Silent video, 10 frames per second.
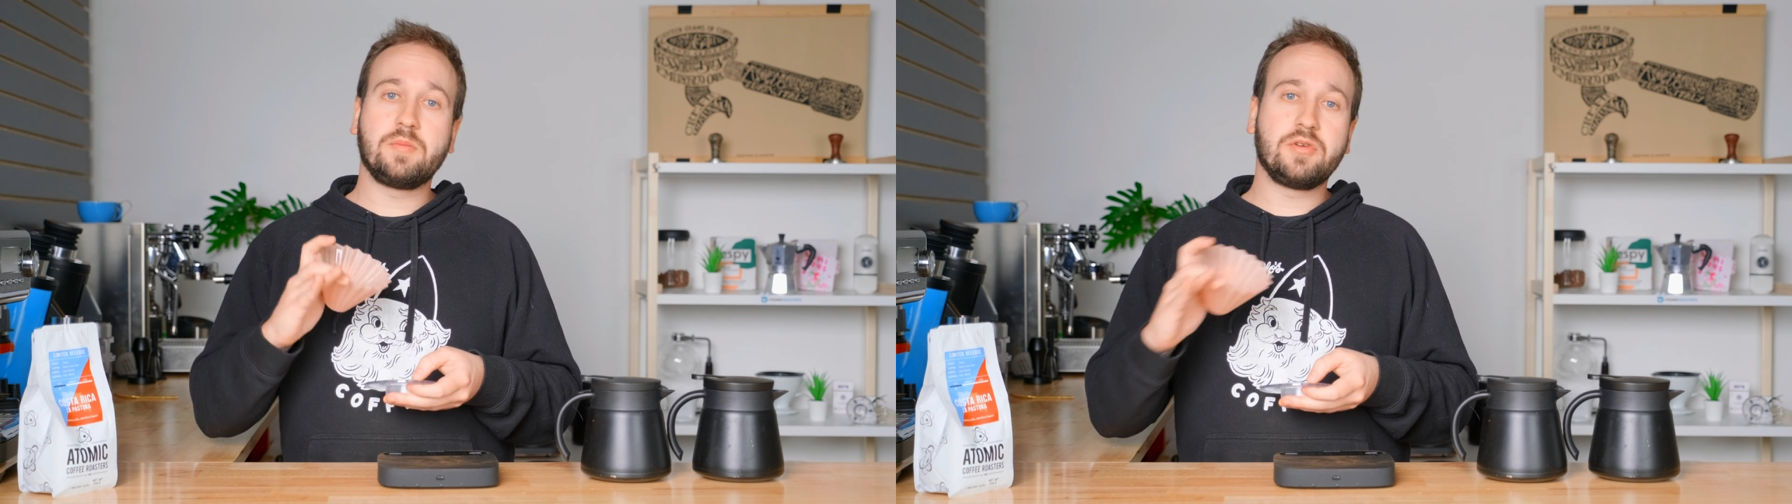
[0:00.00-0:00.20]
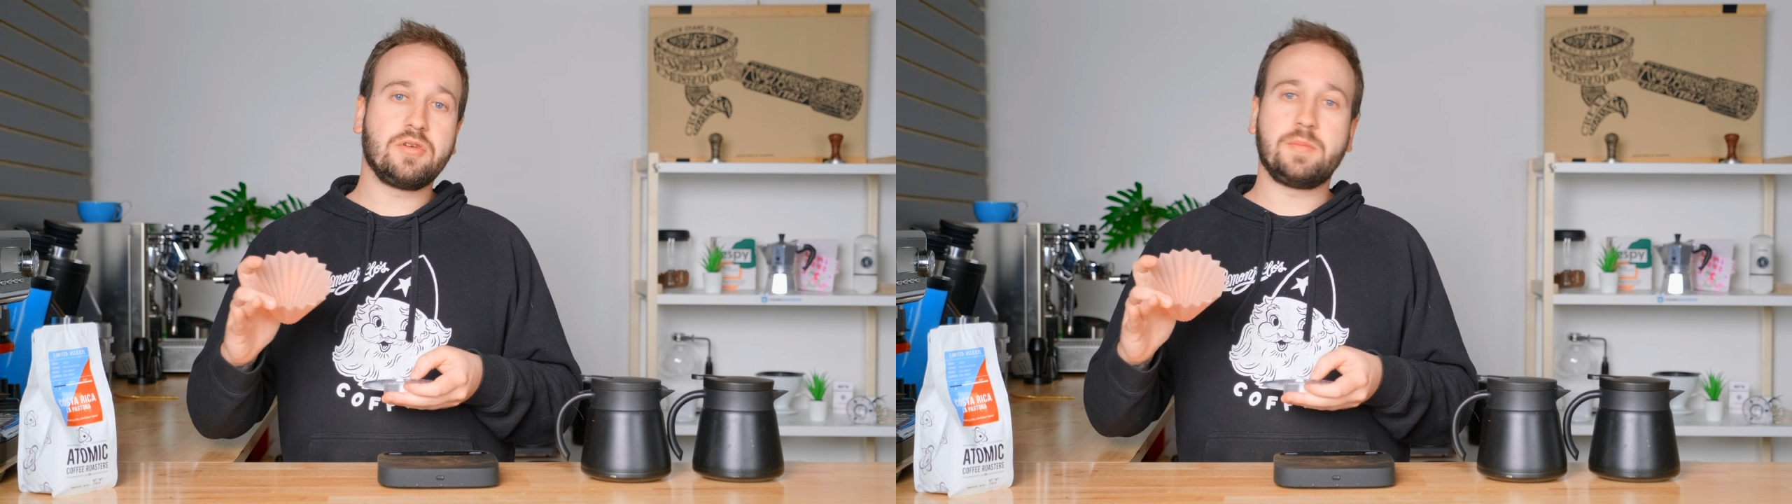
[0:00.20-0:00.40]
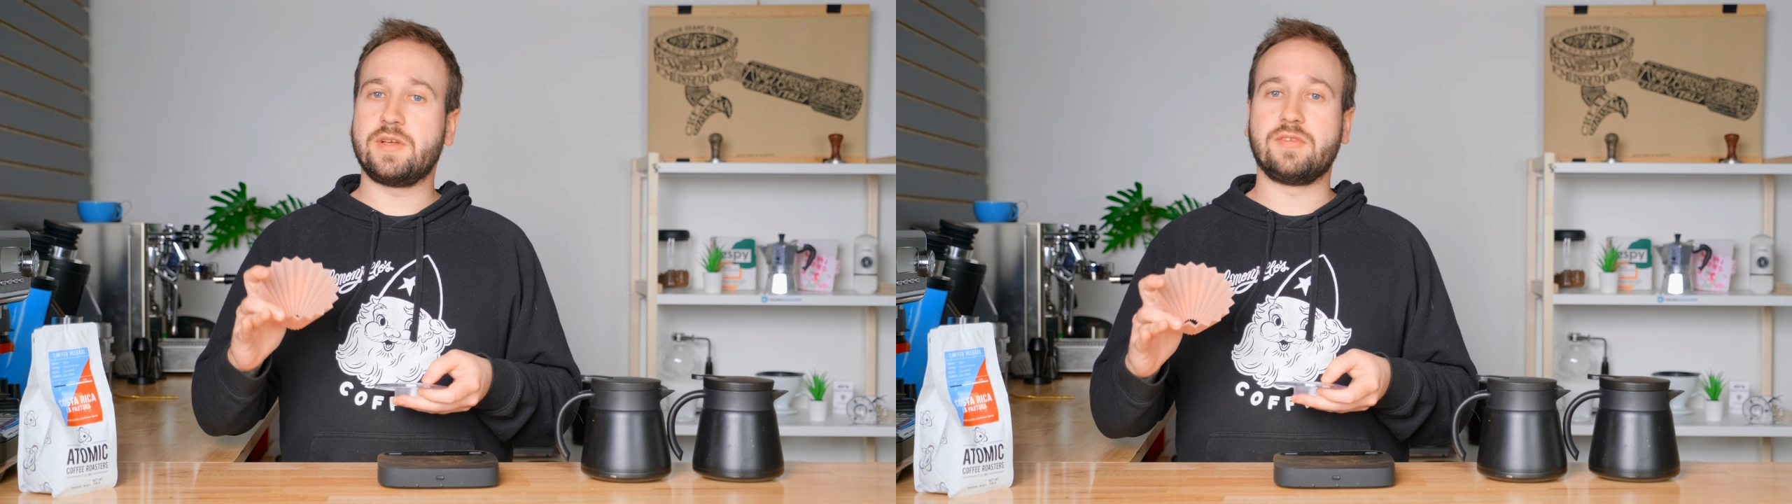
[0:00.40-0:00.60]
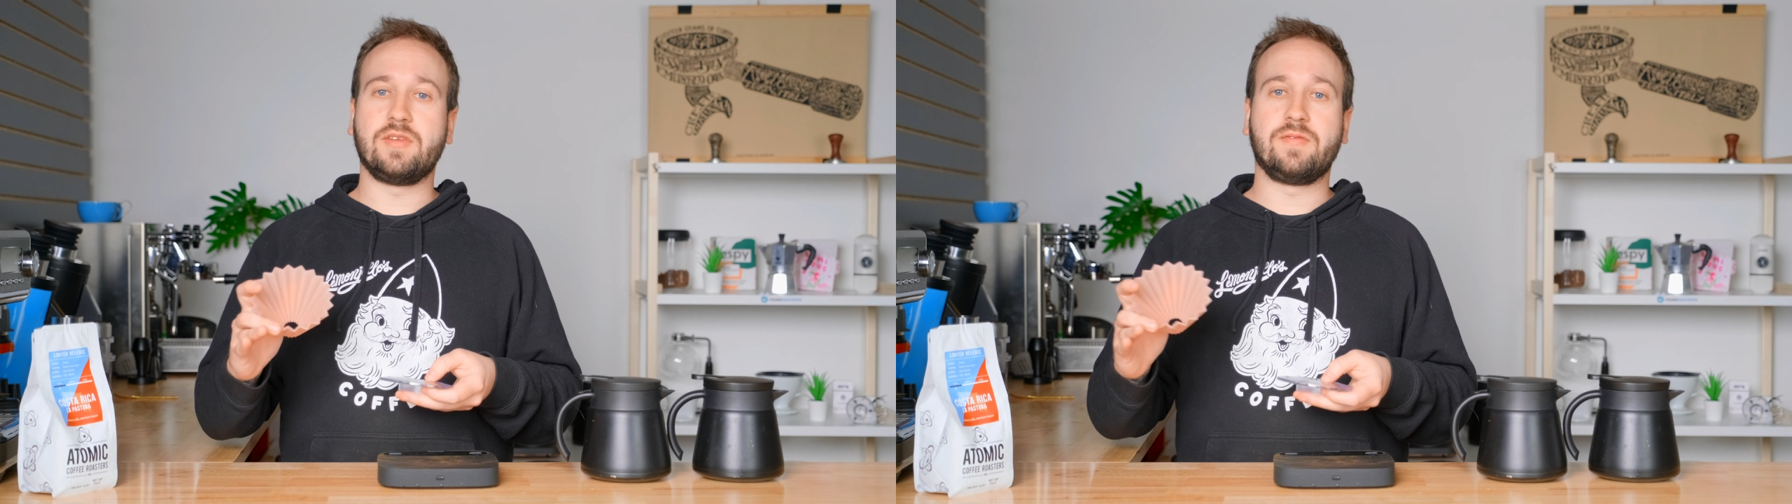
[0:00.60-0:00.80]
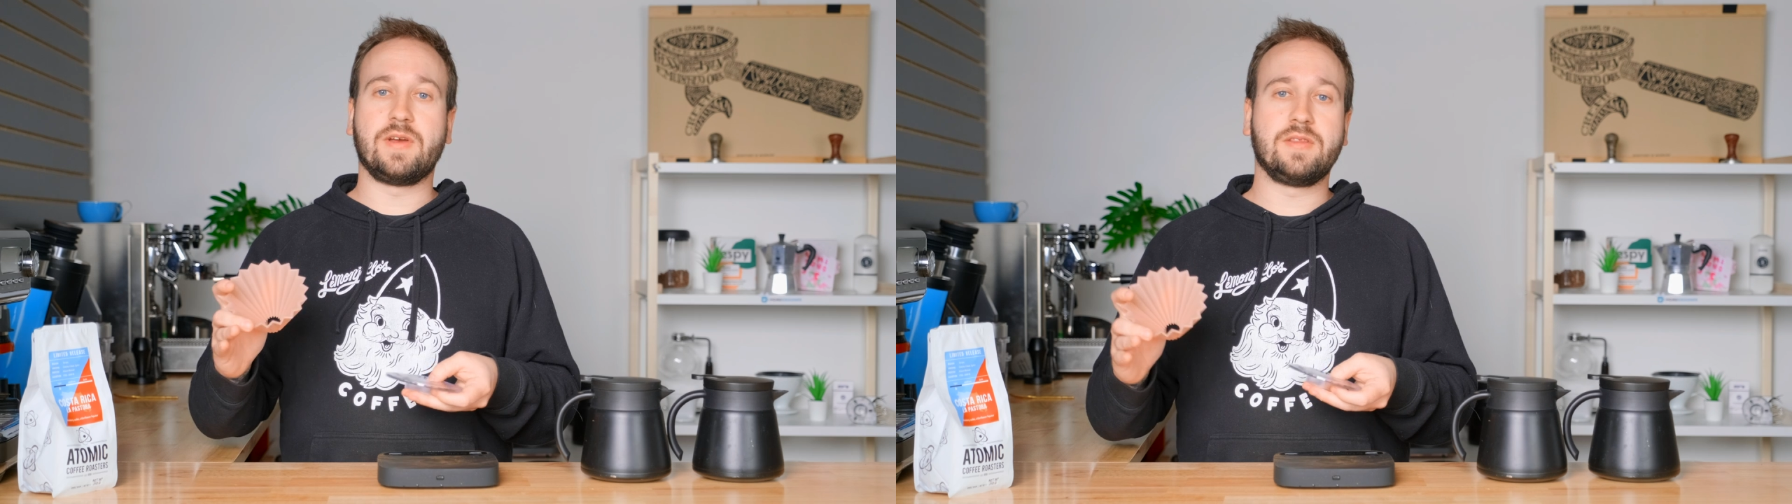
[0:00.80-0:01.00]
brewer because they
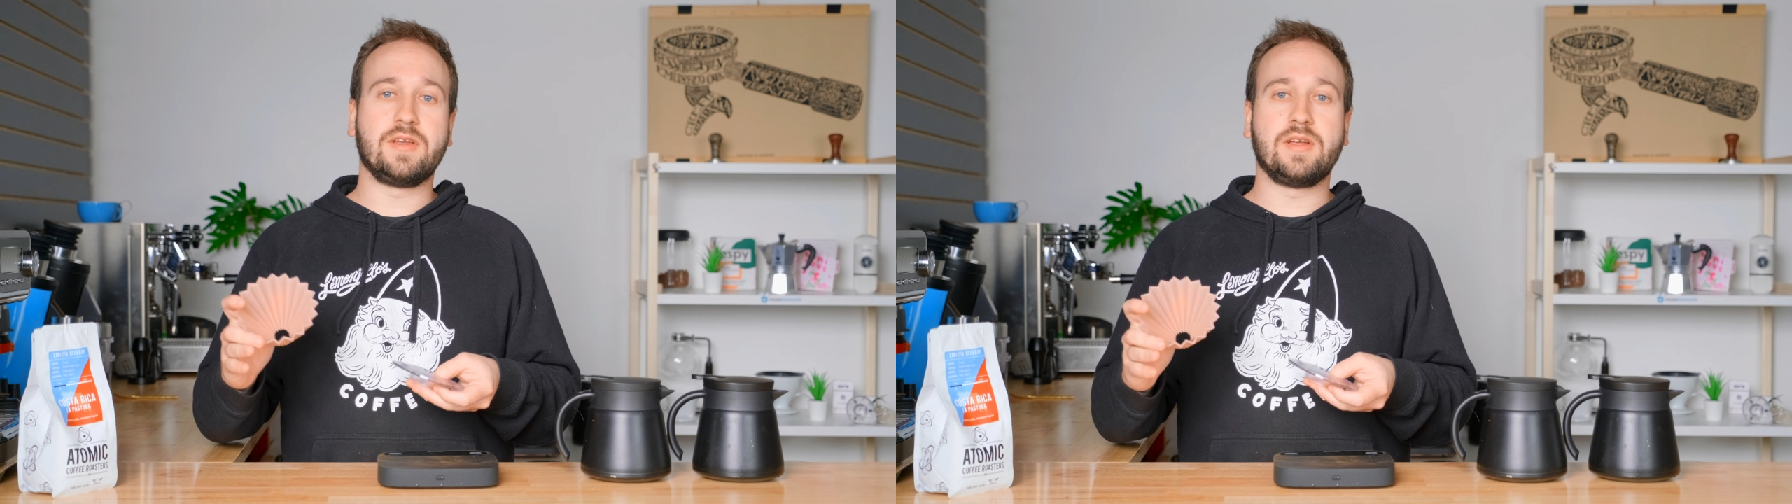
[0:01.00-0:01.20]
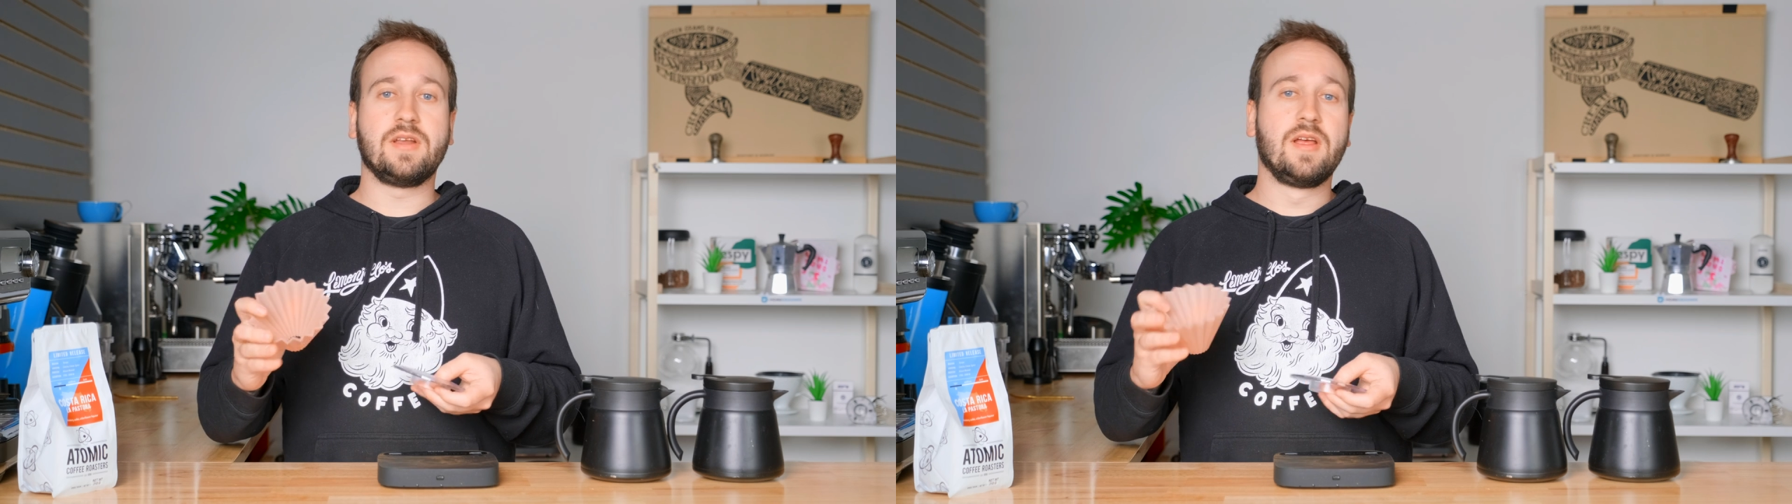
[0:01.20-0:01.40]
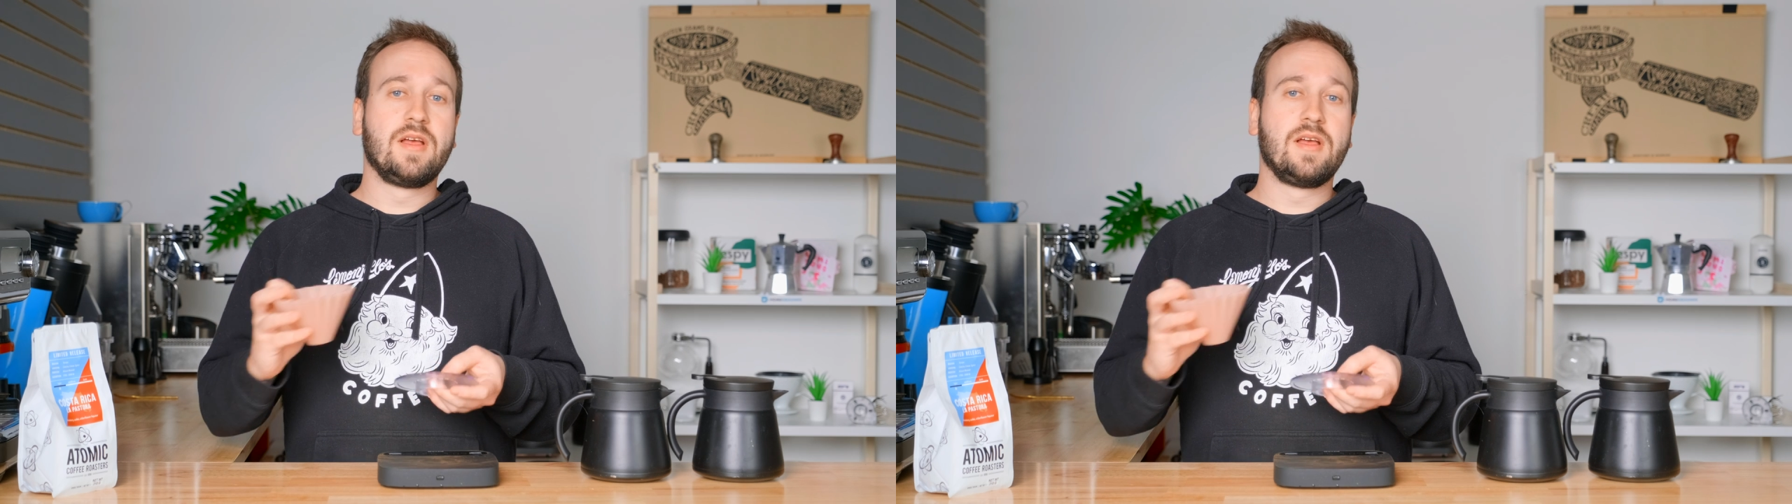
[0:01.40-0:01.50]
found that it